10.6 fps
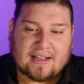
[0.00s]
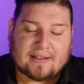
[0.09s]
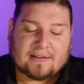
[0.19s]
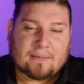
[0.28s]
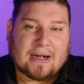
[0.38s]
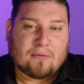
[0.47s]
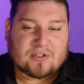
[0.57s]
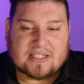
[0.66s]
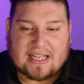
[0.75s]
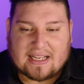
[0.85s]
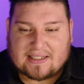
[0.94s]
The Bible
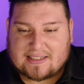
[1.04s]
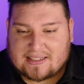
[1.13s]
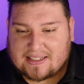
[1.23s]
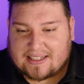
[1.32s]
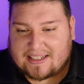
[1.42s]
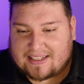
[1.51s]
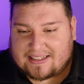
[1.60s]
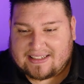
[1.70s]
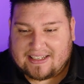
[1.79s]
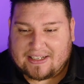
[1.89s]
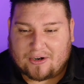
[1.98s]
says,
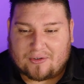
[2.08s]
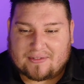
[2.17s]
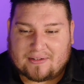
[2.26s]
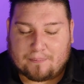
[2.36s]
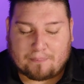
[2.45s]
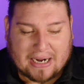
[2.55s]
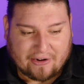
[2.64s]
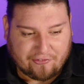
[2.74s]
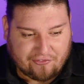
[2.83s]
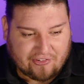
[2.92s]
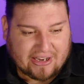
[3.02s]
you know, by
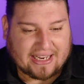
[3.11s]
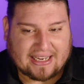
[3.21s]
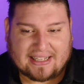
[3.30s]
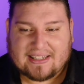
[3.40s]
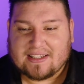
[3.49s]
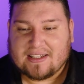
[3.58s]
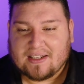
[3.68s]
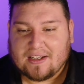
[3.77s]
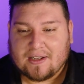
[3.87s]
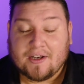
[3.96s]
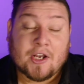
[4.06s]
faith,
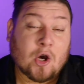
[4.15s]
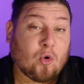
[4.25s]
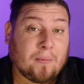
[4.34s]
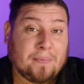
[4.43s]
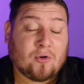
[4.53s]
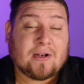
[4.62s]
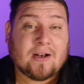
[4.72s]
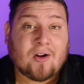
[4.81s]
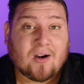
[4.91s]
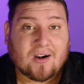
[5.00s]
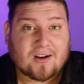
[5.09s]
Noah built an
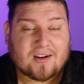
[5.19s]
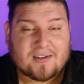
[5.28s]
ark.